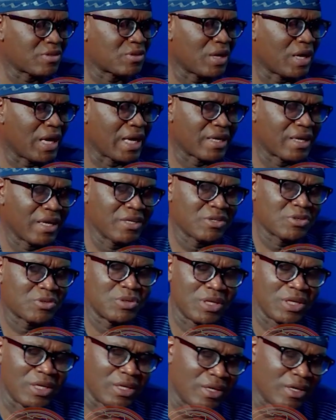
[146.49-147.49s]
Our guest
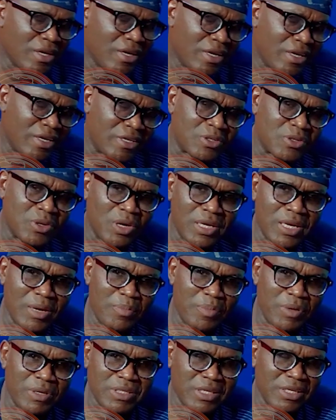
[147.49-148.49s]
today is no other
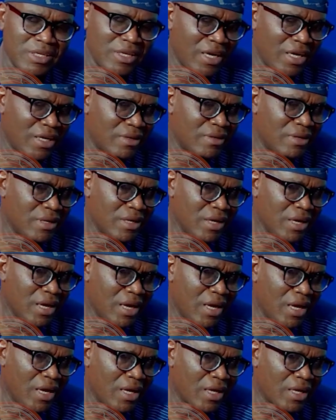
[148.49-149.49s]
person than
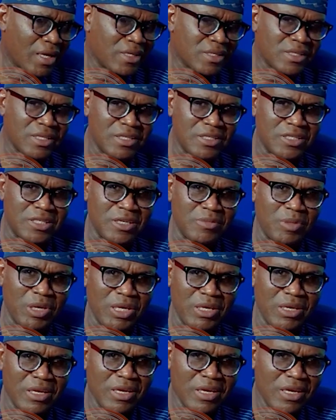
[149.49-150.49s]
Kingsley Chime.
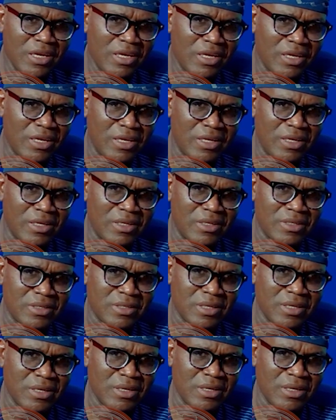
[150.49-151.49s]
He is
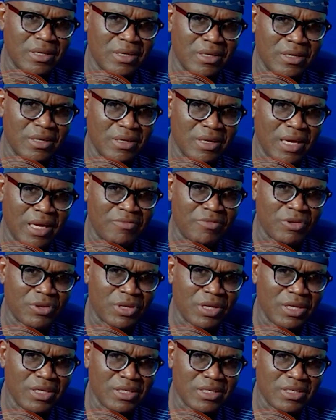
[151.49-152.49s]
an advocate,